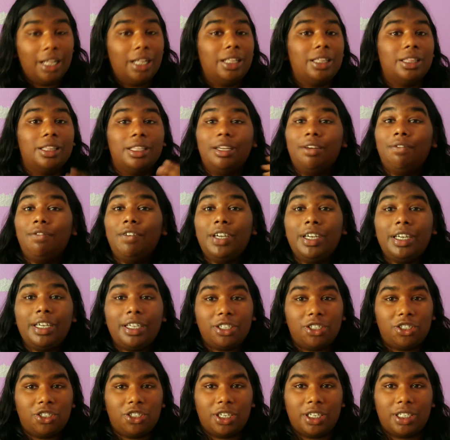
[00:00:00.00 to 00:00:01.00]
Living
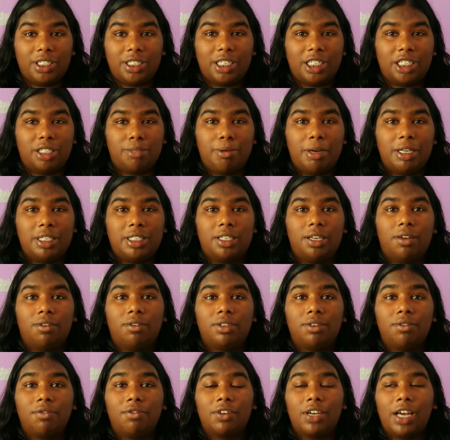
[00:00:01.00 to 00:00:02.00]
is just
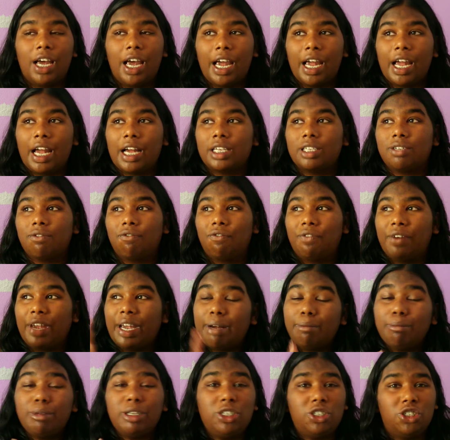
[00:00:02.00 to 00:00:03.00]
expensive. And
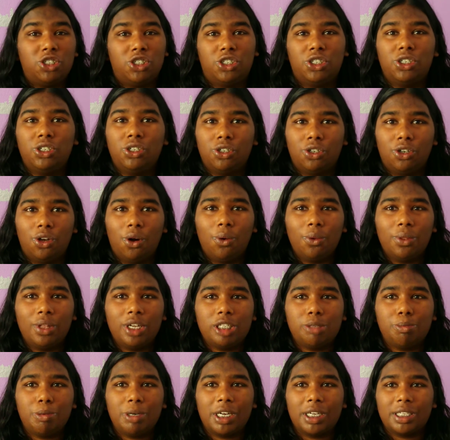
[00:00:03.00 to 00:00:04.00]
families should know
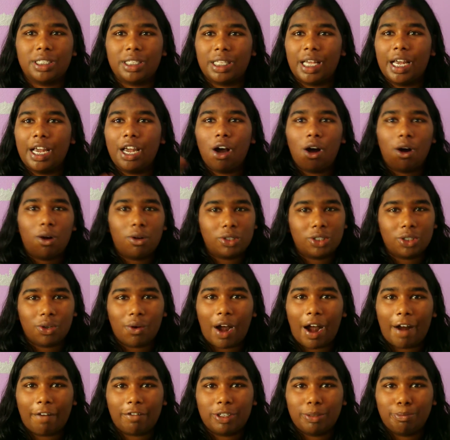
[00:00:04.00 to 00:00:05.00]
this because they also
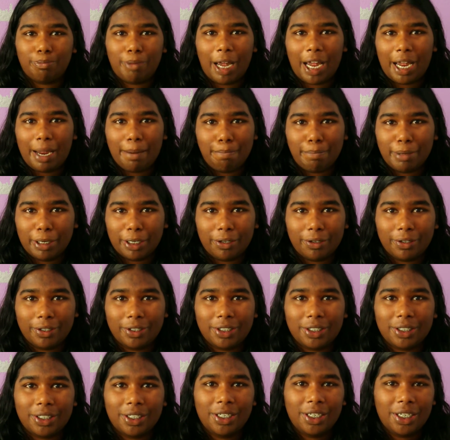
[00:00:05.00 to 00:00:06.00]
have to pay
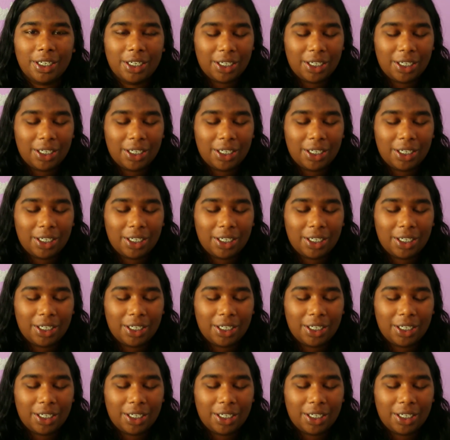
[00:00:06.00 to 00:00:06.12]
bills.